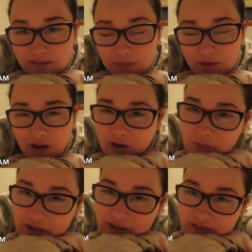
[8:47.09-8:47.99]
TBR
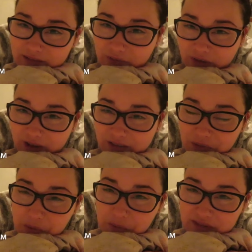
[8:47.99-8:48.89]
a bit because I forgot
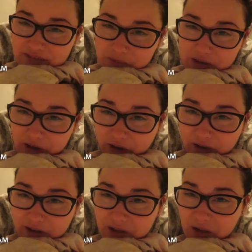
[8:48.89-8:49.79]
some of my
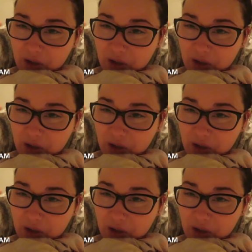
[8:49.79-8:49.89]
TBR